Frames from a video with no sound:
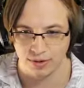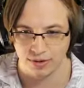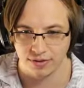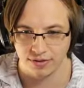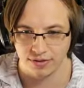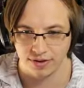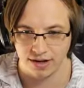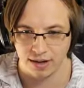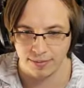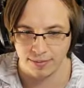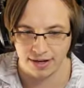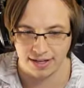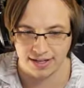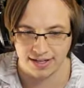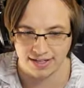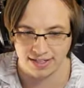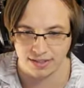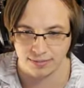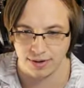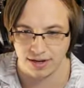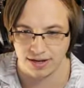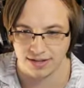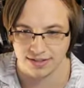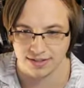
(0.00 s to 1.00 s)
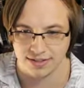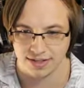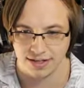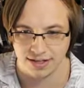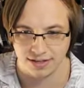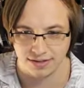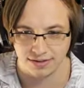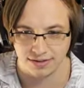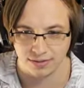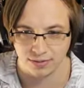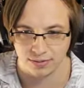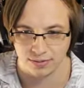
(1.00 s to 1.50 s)
it. I mean, I guess it makes it
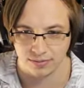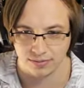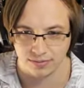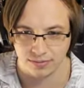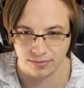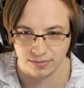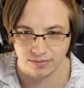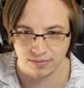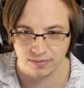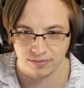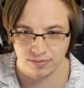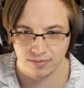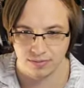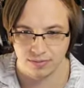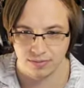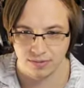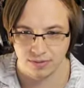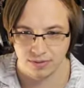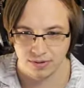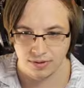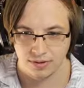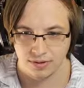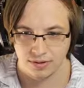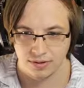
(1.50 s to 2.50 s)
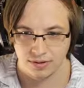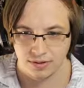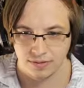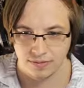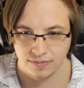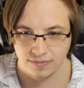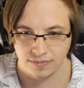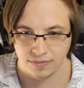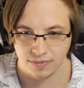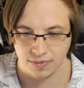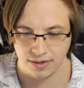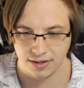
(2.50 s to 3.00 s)
do a...
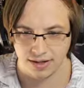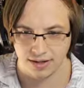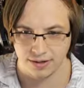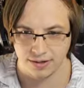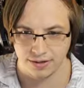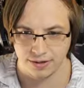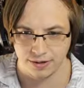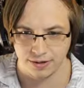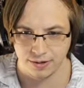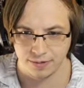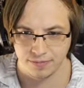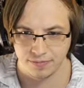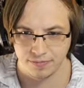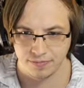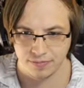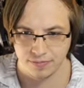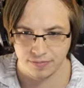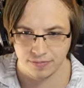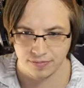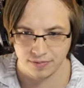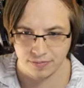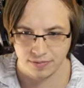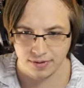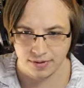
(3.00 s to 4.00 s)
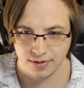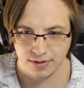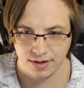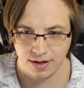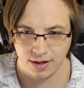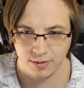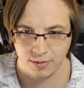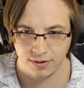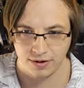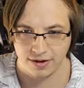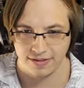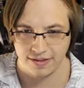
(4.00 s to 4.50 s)
Yeah, I don't know.
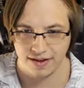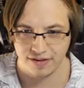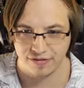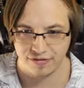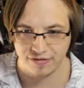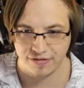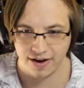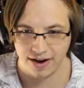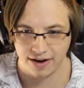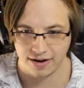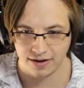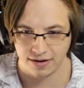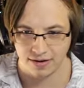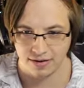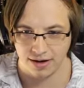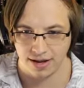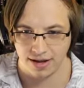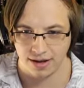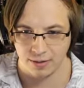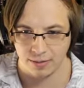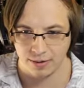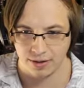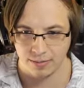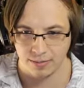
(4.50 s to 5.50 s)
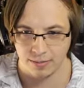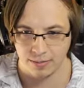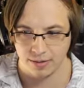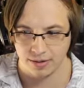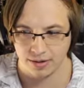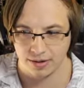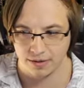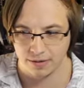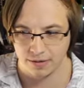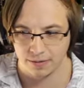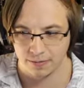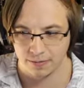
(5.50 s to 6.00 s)
Wanted that fire to AoE to be bigger.